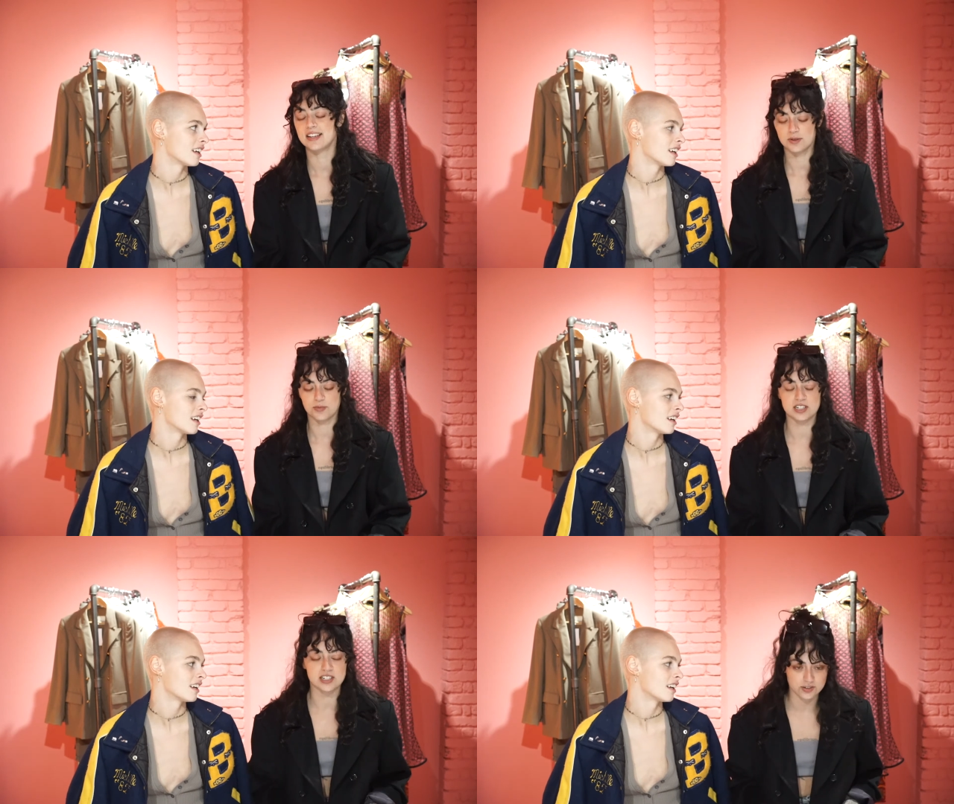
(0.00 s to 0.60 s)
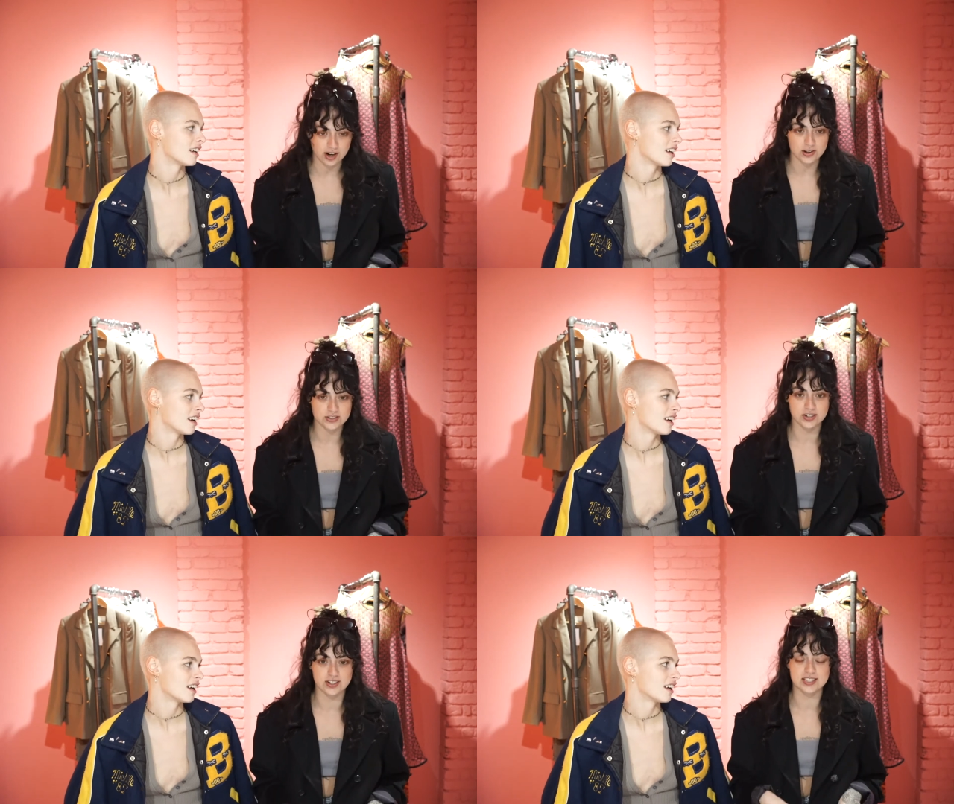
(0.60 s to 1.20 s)
Speaker 1: the printed
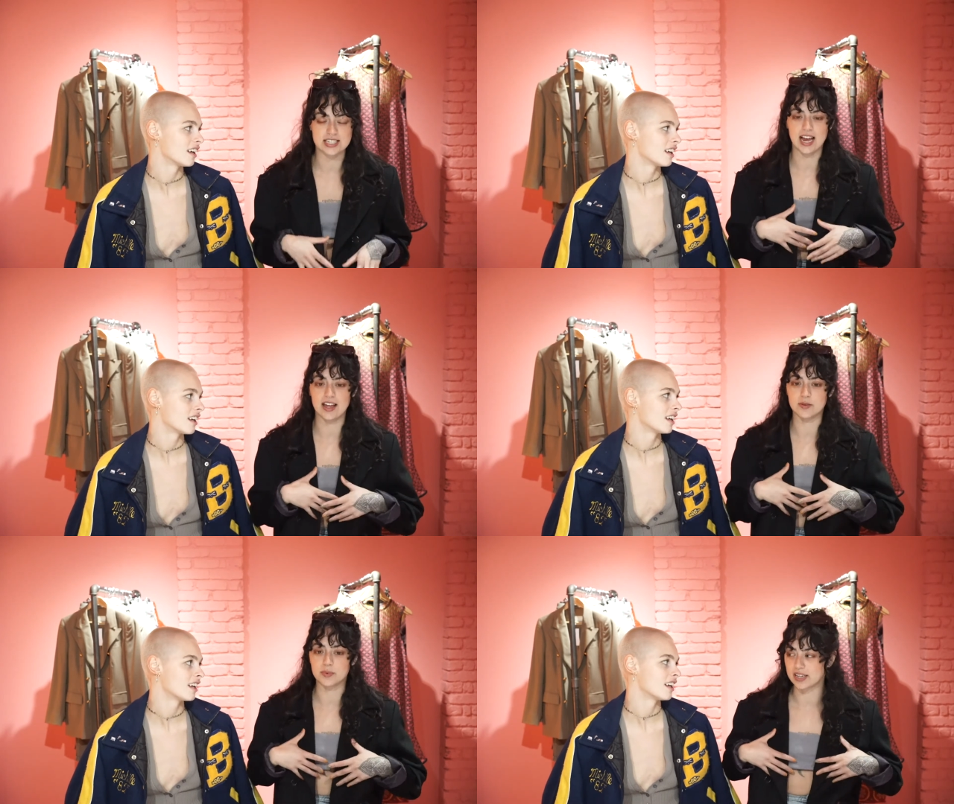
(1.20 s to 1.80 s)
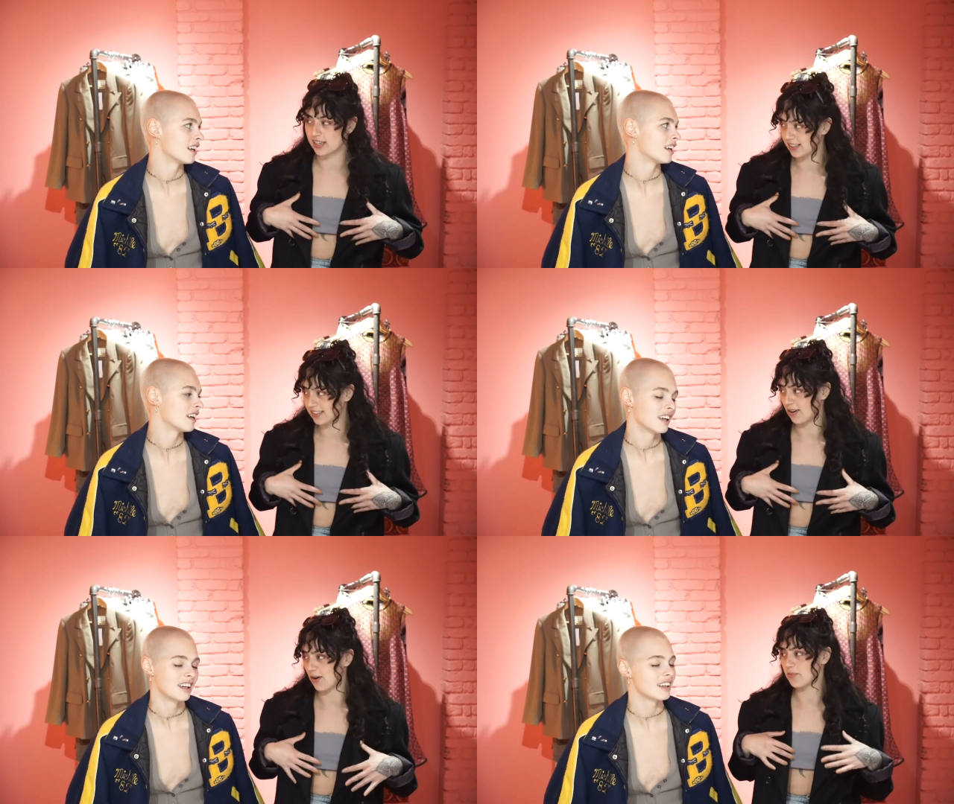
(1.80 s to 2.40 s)
trousers and the bikini
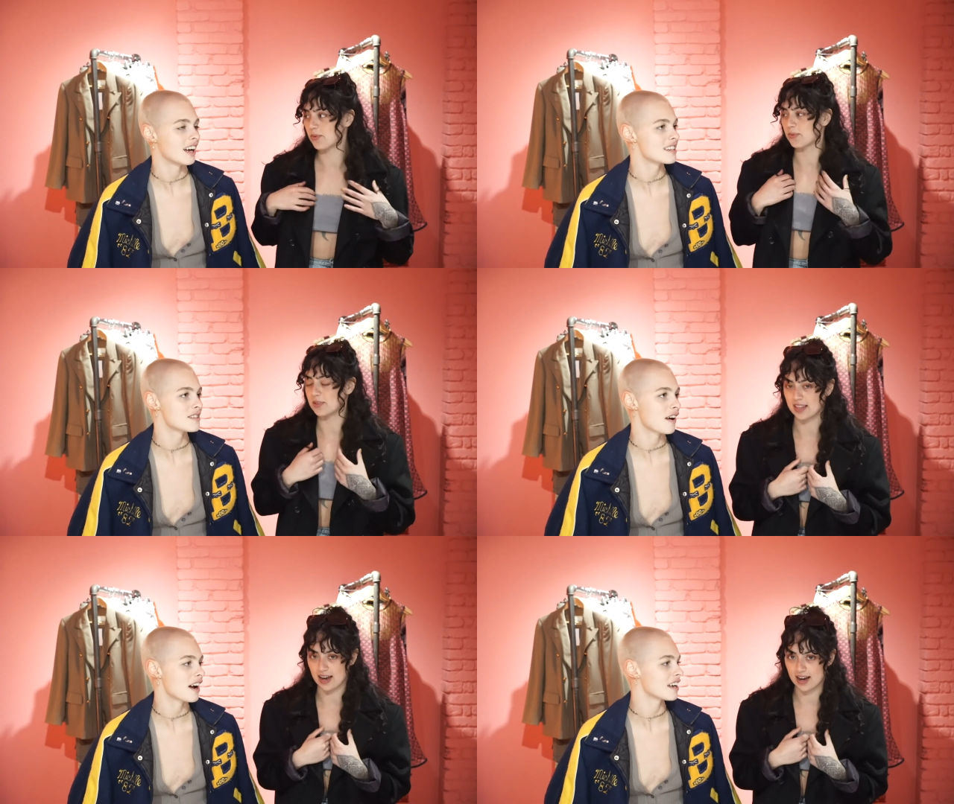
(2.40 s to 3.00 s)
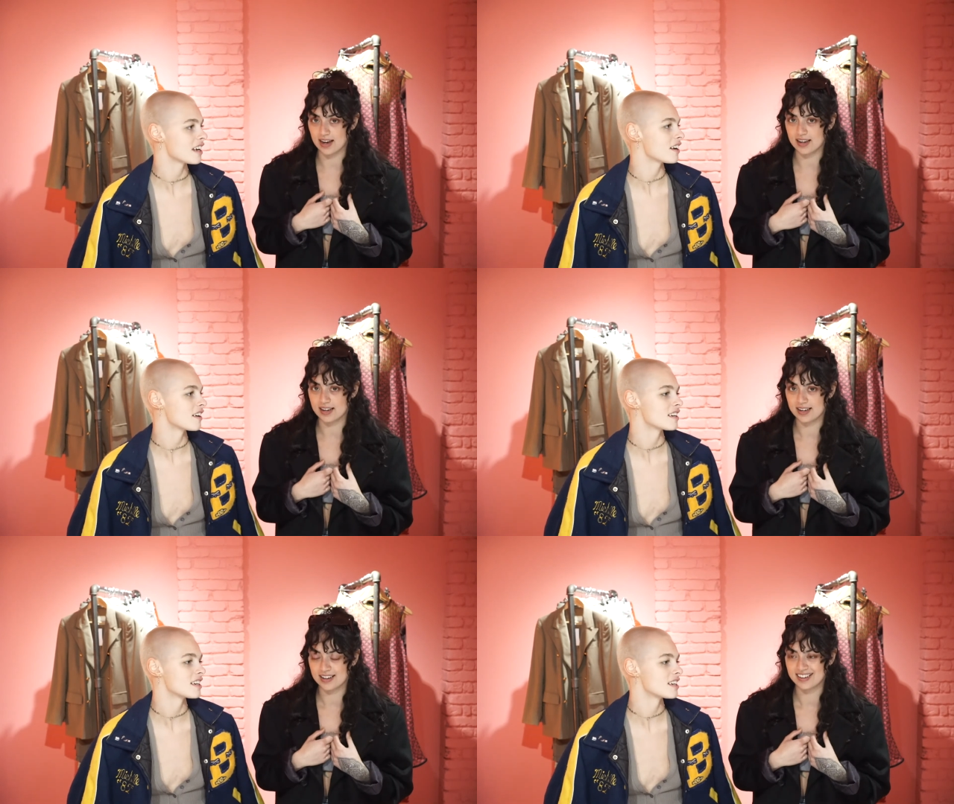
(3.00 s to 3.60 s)
top. Yeah, it's very that.
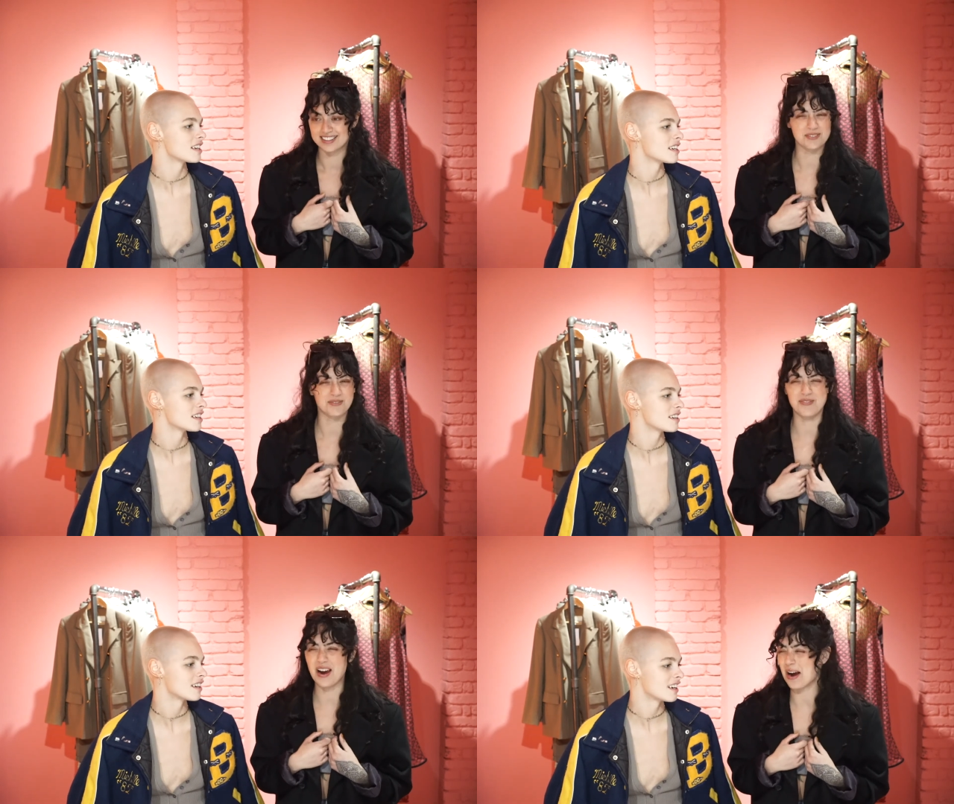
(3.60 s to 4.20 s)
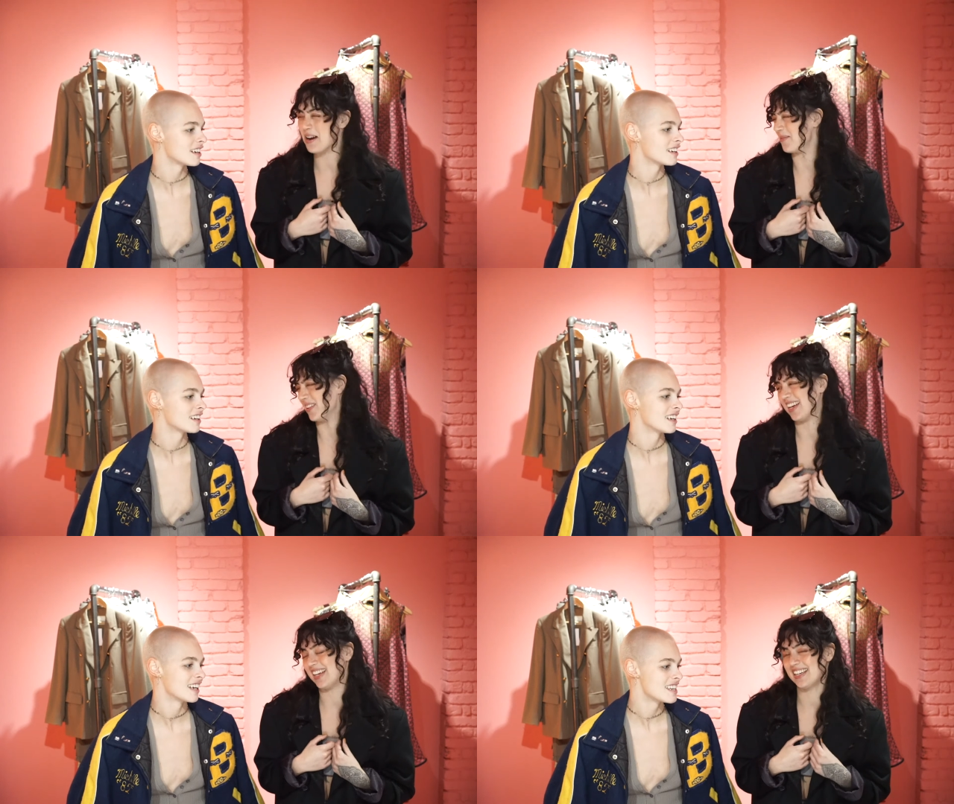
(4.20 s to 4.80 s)
It's very
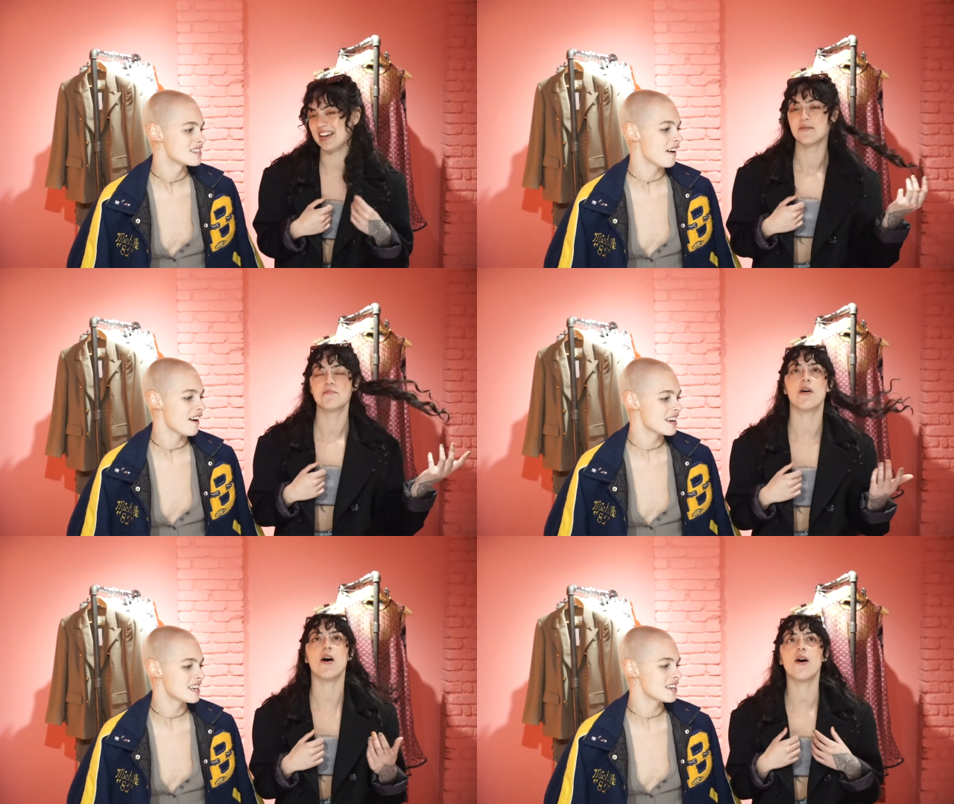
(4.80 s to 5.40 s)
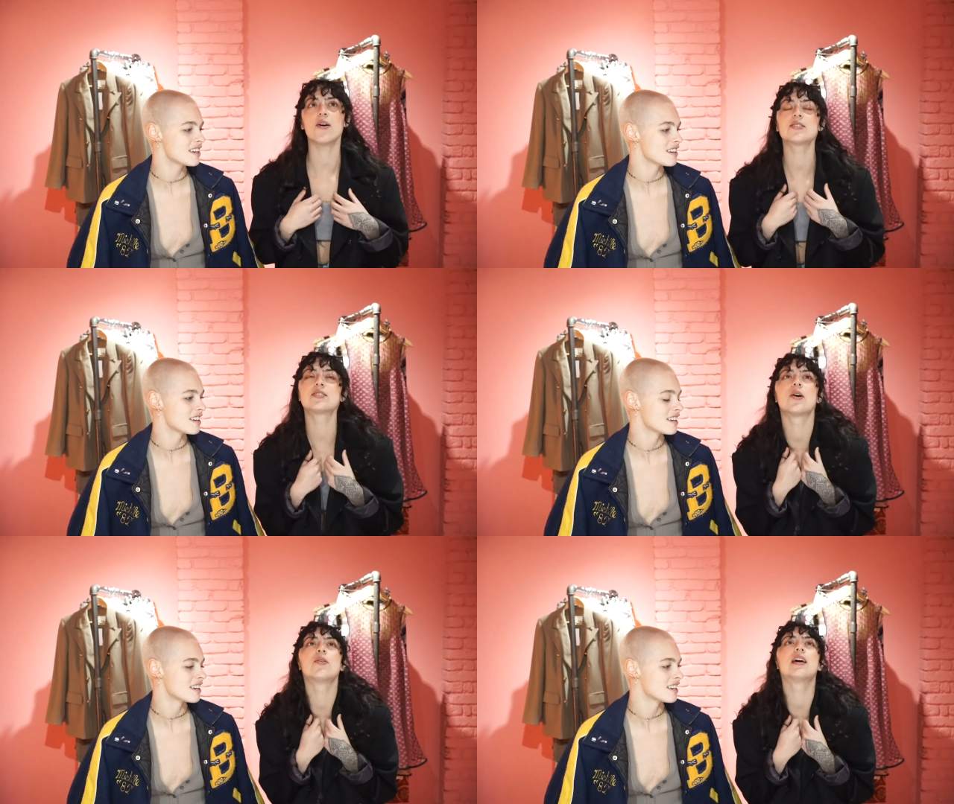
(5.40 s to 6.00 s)
me. It's very. But
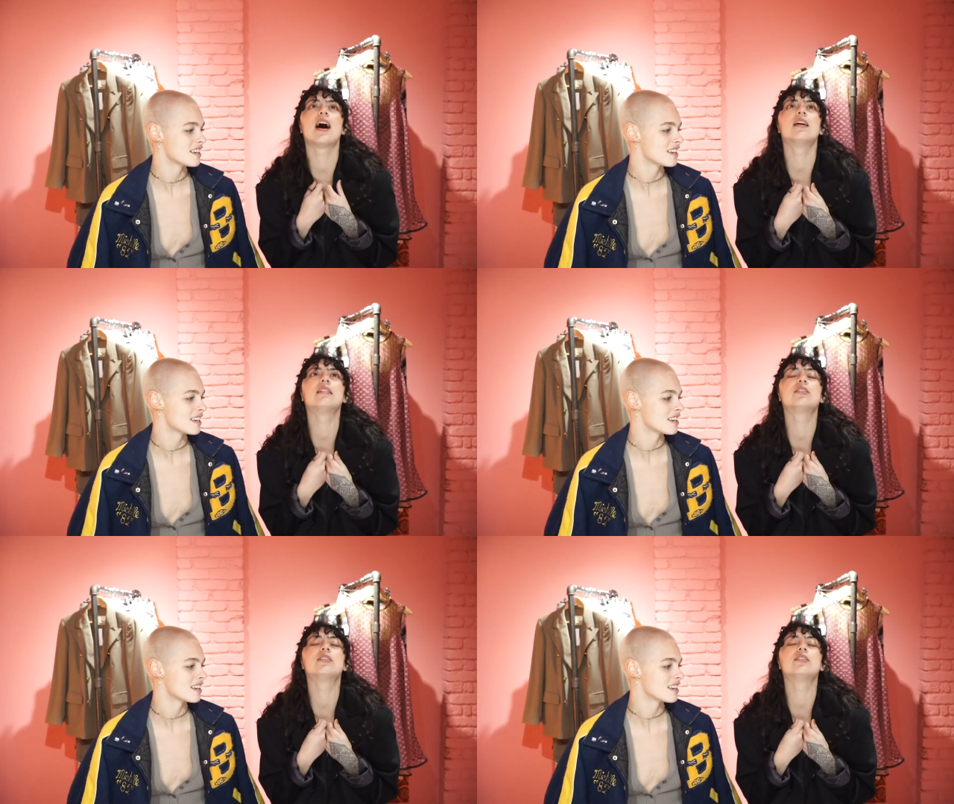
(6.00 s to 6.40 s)
also that